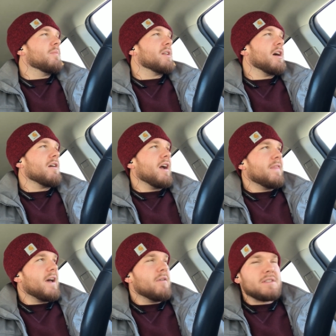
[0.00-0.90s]
But all
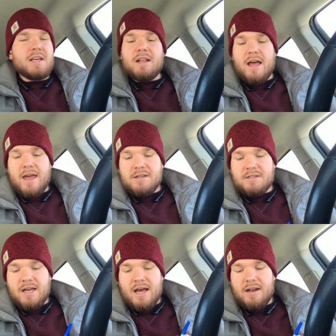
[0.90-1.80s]
right, that was it. I
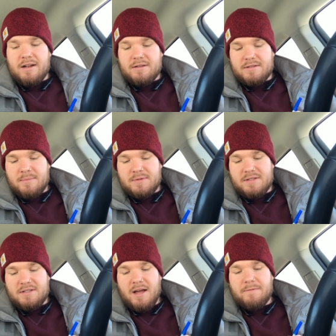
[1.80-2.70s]
actually got some
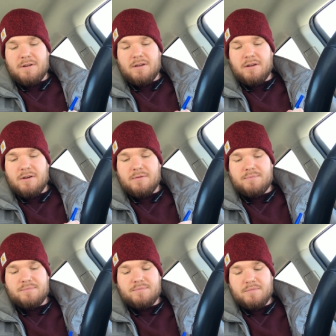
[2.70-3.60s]
stuff to do,
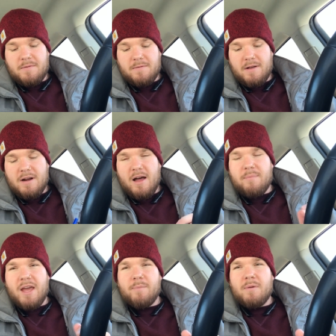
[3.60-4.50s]
filling
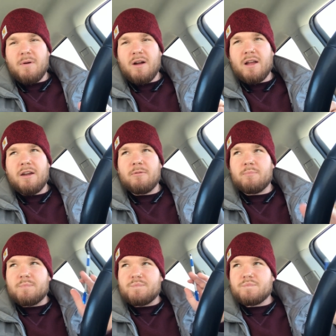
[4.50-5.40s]
out paperwork
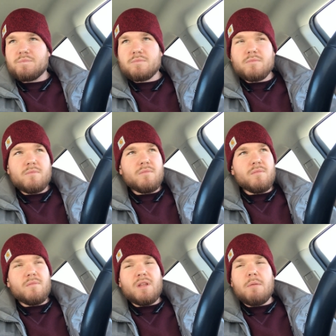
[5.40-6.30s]
and
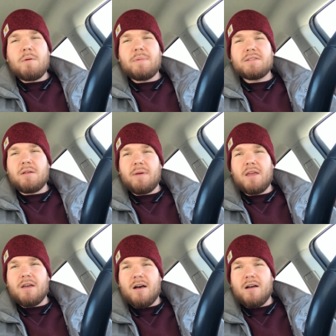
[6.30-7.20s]
I'm a busy
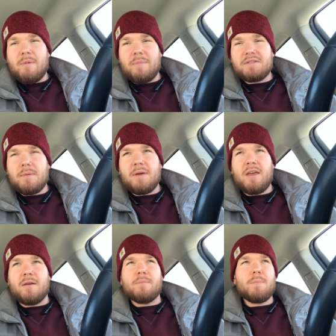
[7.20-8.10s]
bee, y'all. I'm a busy
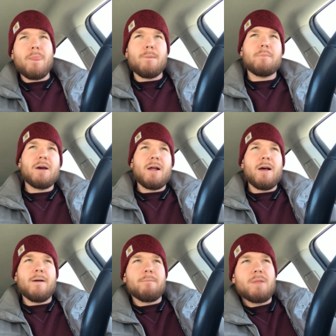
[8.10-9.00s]
bee. But
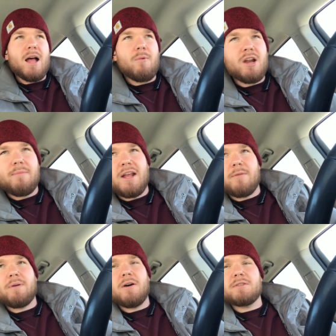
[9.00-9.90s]
uh, I wanted to
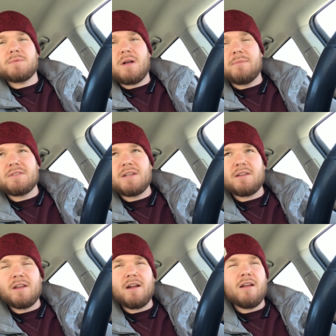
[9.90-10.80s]
make a post while I'm
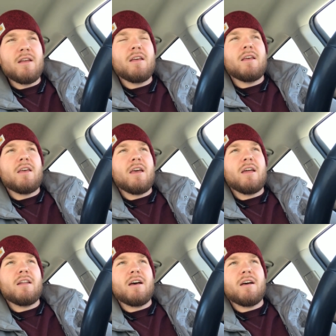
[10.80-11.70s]
sitting here
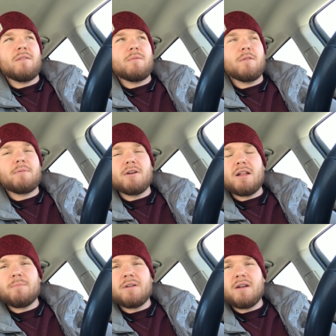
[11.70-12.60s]
and uh, we'll put
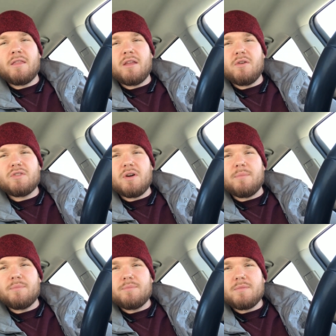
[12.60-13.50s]
it, put it on the
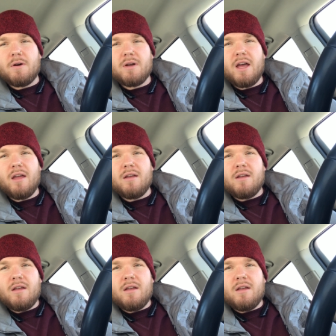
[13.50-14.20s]
YouTube, okay?